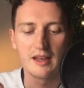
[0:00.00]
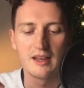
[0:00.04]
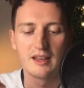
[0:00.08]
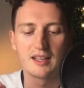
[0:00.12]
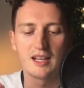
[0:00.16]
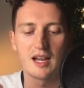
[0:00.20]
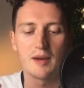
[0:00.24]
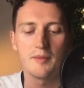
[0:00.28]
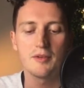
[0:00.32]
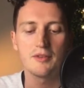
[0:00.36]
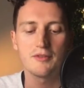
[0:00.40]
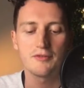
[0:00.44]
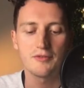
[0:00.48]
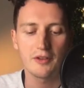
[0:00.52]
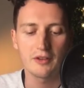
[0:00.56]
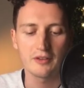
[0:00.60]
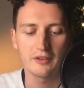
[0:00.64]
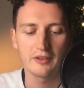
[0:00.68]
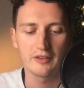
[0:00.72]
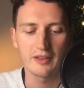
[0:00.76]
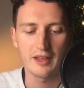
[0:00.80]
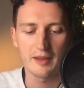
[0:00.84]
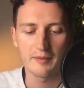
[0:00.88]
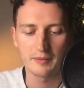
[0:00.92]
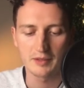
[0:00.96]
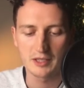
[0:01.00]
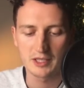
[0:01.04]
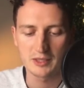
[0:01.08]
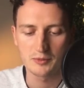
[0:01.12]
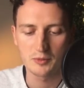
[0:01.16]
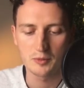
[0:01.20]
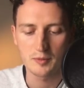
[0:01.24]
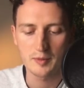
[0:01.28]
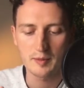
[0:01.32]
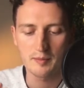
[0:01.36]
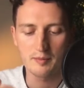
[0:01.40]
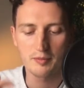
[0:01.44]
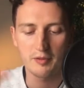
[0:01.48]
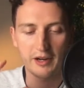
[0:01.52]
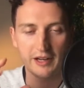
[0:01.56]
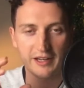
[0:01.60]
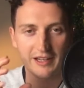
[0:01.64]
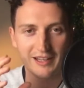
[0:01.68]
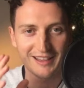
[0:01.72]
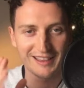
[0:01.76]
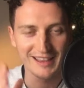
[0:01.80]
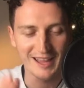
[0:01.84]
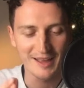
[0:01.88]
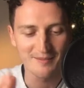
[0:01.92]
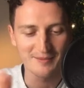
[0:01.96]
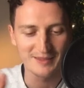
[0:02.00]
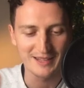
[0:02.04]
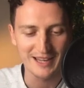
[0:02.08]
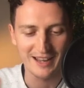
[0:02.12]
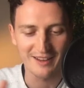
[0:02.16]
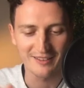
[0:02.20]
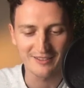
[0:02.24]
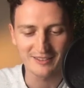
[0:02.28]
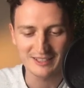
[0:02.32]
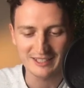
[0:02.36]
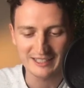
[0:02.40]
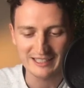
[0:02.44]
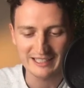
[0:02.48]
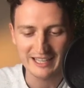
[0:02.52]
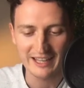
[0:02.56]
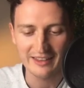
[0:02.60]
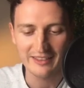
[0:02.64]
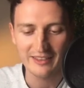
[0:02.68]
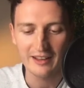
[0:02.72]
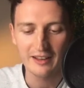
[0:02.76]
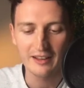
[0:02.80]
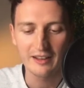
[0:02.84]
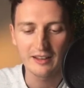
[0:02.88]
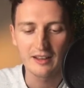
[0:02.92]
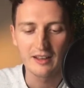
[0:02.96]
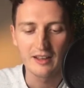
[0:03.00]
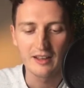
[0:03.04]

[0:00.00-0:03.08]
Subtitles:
come and follow them, because we'll be breaking them down together.